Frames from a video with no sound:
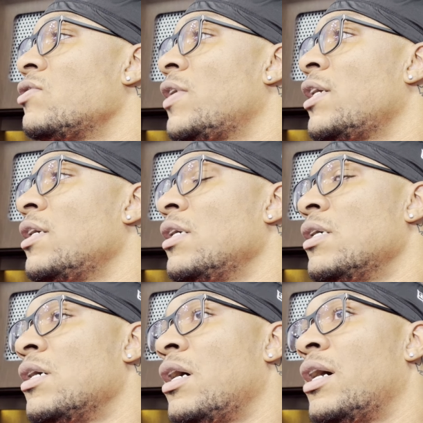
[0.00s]
with it.
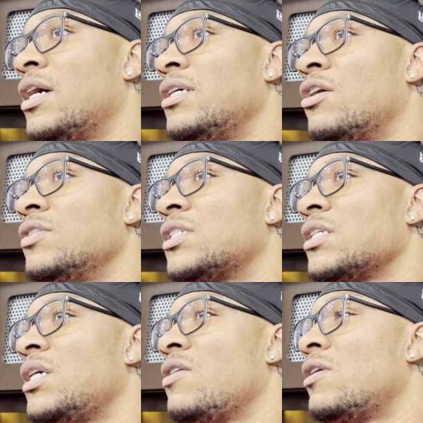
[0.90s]
You know, just
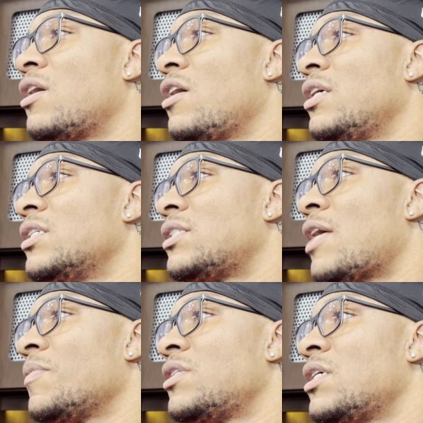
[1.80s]
continue to learn and just
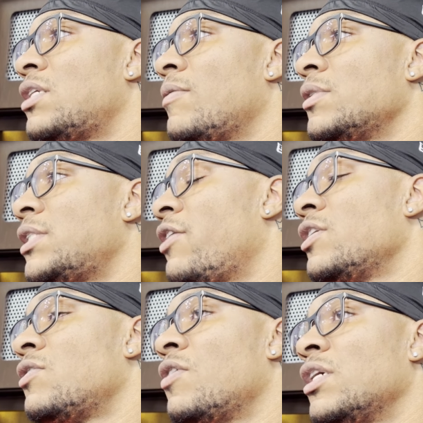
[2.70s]
step into the
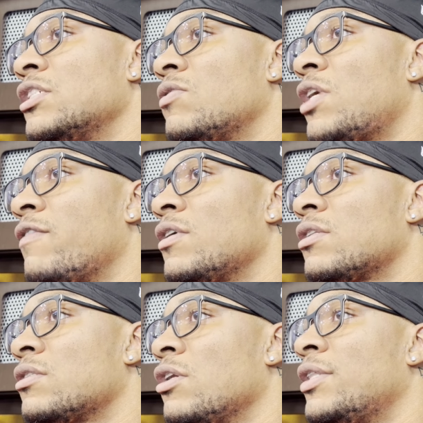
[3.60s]
territory and just whatever
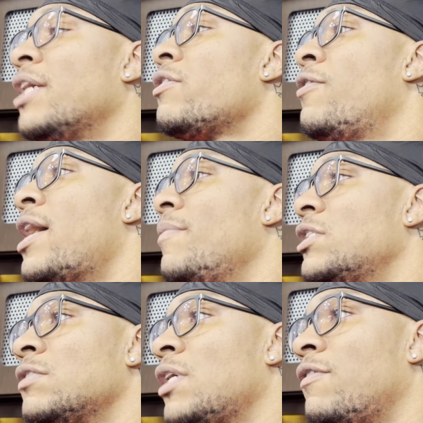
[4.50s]
they throw at
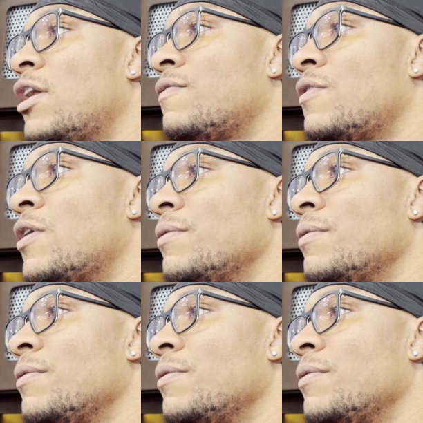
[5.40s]
me, just get ready for it.